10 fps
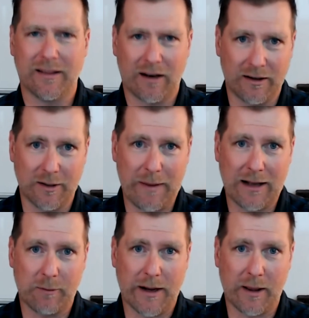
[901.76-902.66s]
and that
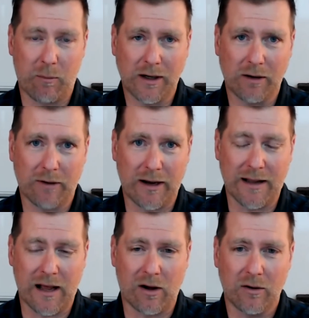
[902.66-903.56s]
are demanded by the
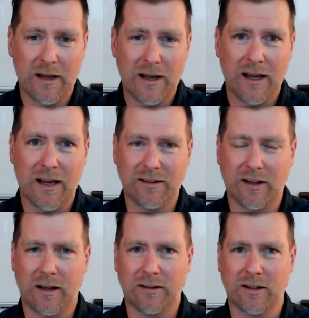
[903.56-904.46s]
market right now,
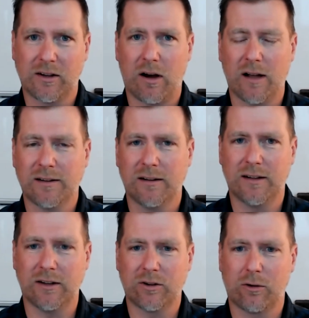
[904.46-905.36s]
is it
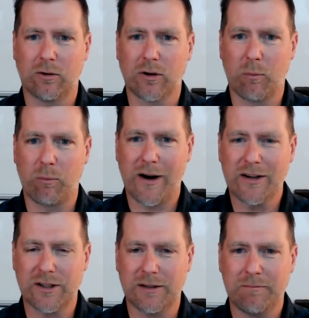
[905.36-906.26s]
causes internal
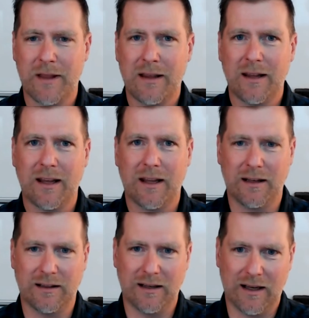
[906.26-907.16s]
compression
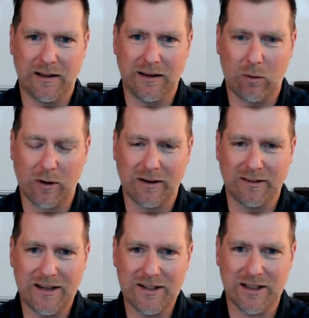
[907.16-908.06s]
in
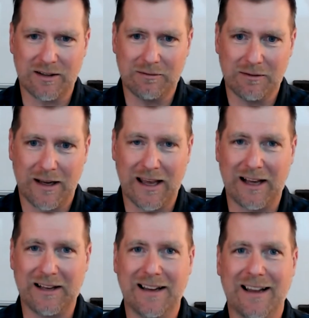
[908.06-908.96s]
the organization,
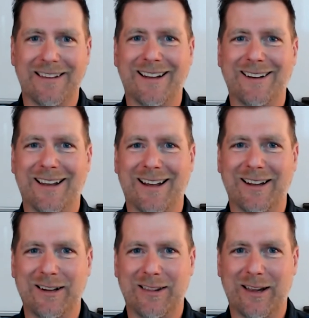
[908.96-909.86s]
and
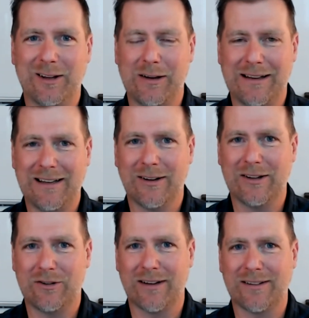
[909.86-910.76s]
then you
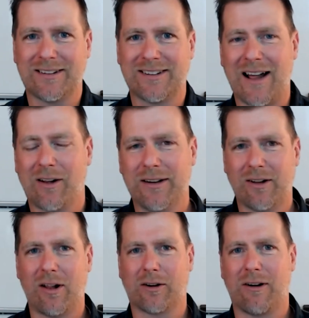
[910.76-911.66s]
need to address
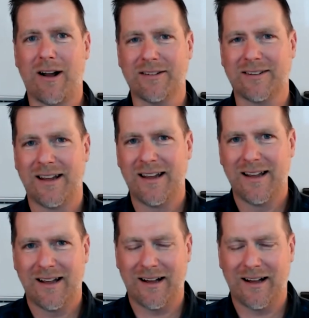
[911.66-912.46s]
salaries all across